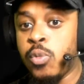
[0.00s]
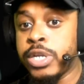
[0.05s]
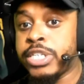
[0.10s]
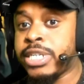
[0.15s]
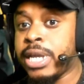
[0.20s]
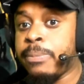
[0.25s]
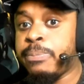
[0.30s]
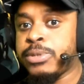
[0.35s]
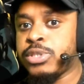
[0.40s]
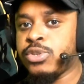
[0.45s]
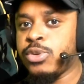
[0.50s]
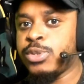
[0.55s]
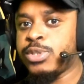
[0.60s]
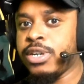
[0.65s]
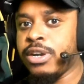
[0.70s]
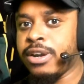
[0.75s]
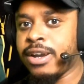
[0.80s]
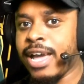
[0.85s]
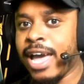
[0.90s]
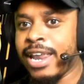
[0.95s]
which episodes
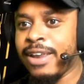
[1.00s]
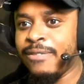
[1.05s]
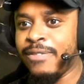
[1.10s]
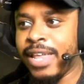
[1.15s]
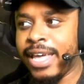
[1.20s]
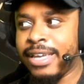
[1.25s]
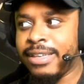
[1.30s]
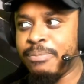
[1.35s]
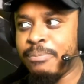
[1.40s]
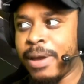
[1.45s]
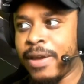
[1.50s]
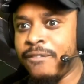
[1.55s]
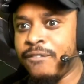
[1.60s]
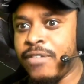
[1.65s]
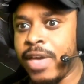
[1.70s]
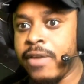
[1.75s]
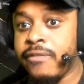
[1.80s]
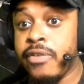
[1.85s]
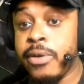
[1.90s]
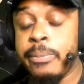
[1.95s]
are kind of like my
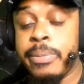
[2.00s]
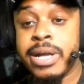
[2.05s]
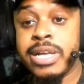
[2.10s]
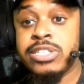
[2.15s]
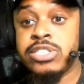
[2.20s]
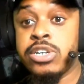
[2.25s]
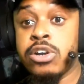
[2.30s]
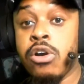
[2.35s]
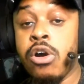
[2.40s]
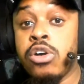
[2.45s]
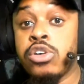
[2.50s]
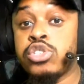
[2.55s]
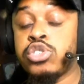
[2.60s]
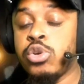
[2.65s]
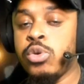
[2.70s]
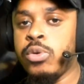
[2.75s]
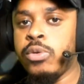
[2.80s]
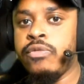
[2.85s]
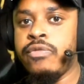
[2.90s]
favorite because they're all so